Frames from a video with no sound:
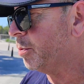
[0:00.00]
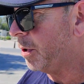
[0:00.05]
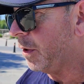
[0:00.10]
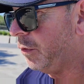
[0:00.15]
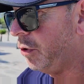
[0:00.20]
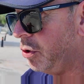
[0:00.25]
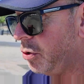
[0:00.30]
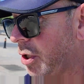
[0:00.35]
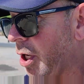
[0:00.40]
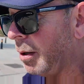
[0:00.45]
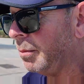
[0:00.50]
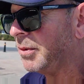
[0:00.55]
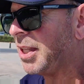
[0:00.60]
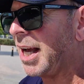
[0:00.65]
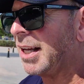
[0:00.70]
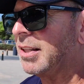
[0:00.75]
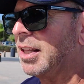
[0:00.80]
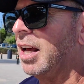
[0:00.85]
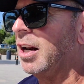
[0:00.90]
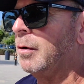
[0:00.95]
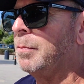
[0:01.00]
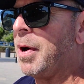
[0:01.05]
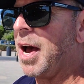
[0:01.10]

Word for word: But if you come down to Kato